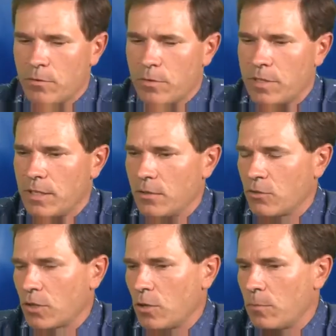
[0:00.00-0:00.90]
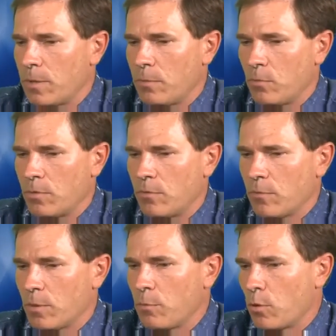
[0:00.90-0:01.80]
15 years ago, people
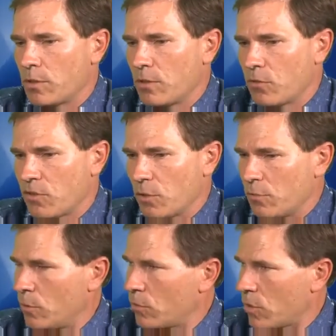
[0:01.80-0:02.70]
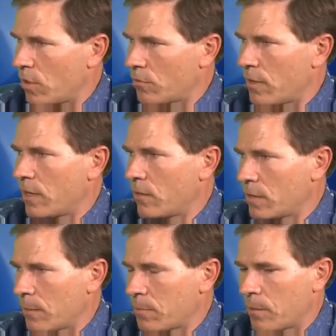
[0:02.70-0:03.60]
would report that their cell phones had caught fire, their
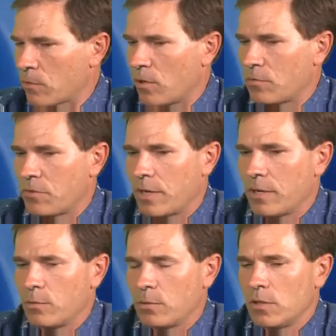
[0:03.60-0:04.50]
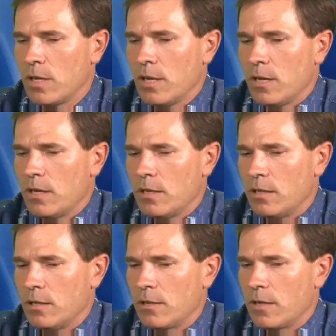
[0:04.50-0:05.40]
laptops caught fire. Well,
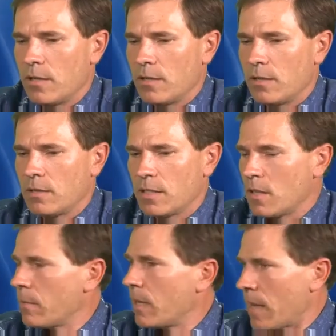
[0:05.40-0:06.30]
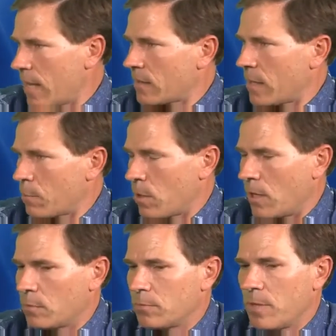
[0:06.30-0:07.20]
lithium ion has that
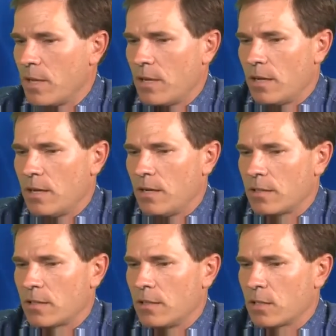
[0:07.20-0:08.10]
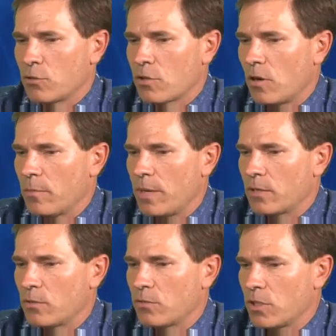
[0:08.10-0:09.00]
problem. Electric car
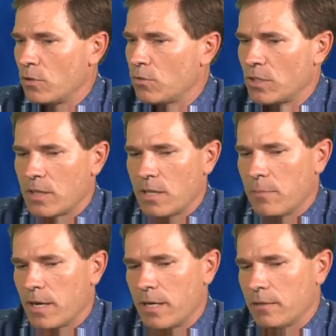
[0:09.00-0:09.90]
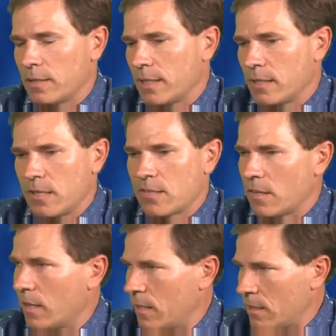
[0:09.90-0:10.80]
makers that use lithium ion, like
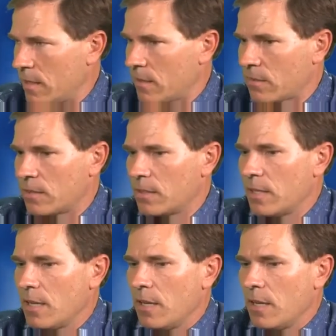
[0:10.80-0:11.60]
Nissan and Tesla,